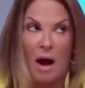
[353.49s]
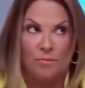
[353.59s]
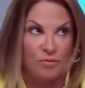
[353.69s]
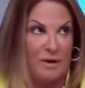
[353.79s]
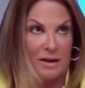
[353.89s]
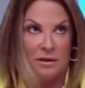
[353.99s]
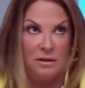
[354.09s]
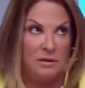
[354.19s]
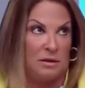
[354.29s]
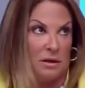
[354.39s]
got
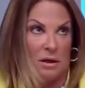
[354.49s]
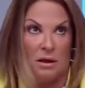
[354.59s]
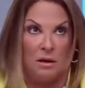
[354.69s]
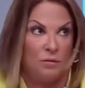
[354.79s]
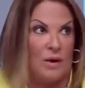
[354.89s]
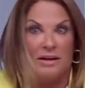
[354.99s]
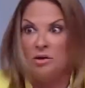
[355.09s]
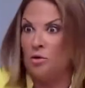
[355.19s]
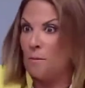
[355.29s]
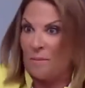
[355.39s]
pregnant right
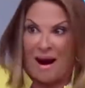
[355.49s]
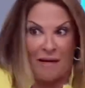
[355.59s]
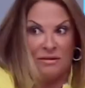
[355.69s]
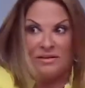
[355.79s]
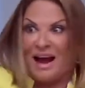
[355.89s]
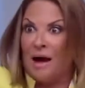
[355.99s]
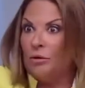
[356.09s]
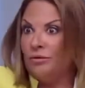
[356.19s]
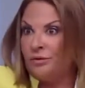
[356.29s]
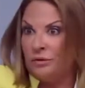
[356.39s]
in her parents'
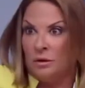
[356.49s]
house?